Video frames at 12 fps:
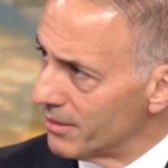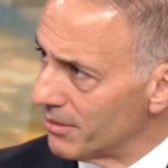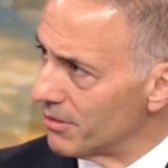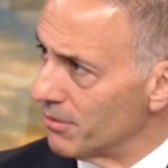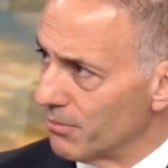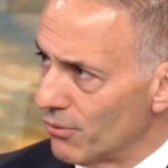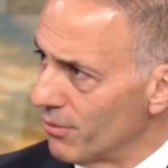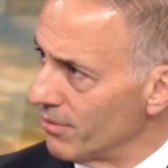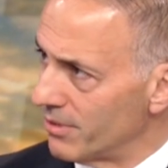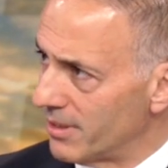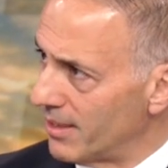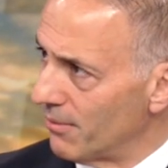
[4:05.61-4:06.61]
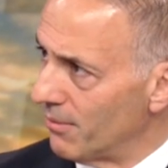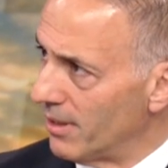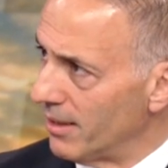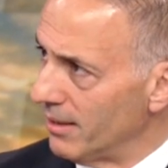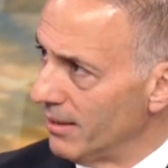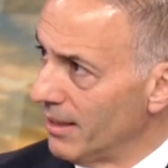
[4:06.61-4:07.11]
it's important to
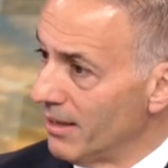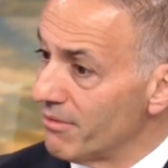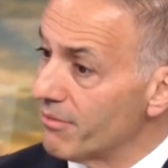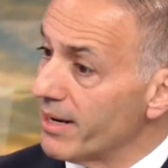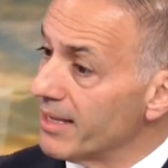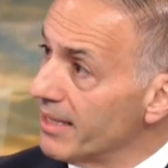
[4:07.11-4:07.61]
Taiwan, frankly,